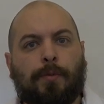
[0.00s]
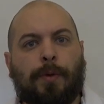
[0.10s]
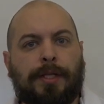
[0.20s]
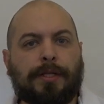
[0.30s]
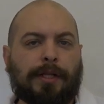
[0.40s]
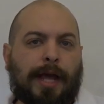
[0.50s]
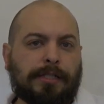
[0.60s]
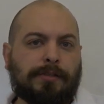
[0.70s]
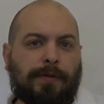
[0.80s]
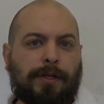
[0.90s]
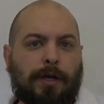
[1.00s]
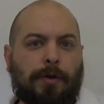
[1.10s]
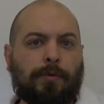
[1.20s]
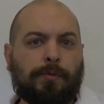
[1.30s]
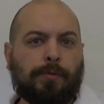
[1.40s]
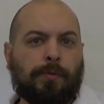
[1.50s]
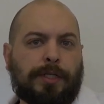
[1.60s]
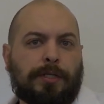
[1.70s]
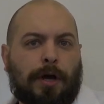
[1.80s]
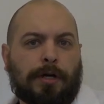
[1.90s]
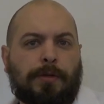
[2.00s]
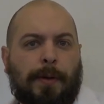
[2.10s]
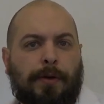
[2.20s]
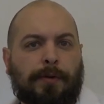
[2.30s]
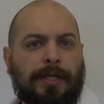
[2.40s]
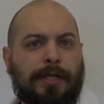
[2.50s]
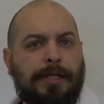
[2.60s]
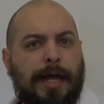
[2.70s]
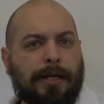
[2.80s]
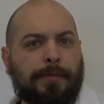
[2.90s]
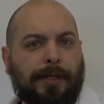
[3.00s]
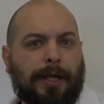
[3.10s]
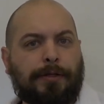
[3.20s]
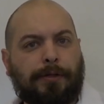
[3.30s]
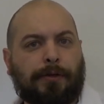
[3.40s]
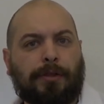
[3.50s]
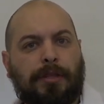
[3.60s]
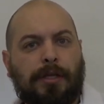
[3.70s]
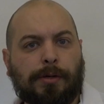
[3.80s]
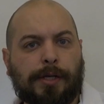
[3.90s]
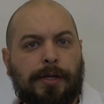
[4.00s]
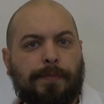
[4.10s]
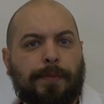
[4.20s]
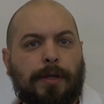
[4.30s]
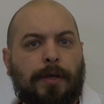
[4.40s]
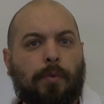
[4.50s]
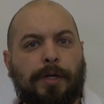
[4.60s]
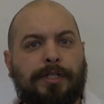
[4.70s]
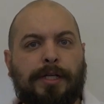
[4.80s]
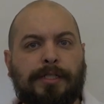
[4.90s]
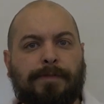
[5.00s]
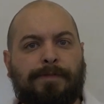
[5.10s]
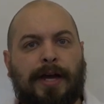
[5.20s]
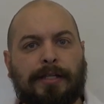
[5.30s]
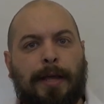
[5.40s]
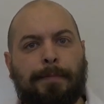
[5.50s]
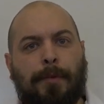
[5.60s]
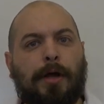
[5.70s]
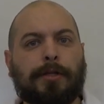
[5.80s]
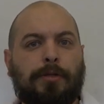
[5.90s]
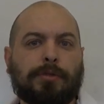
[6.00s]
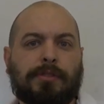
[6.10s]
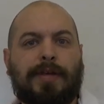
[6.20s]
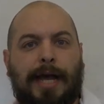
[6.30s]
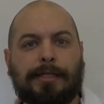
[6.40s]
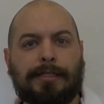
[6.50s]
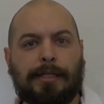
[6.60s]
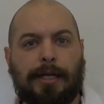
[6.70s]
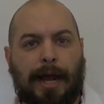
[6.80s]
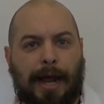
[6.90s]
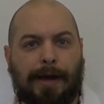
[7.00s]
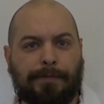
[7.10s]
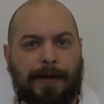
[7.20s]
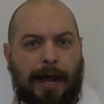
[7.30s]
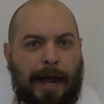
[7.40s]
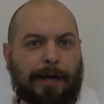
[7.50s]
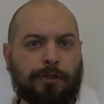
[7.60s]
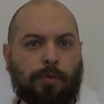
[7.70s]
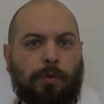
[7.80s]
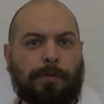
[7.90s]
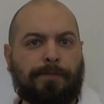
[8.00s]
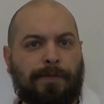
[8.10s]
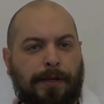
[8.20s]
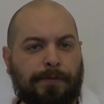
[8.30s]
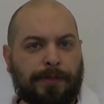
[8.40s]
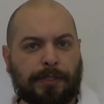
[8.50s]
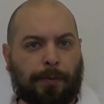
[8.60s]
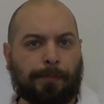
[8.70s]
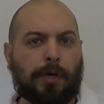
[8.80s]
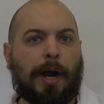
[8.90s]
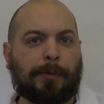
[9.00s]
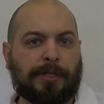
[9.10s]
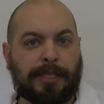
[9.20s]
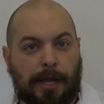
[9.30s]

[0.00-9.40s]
When the last video we talked about kinetic molecular theory, which is the fact that molecules of gas have actual physical properties.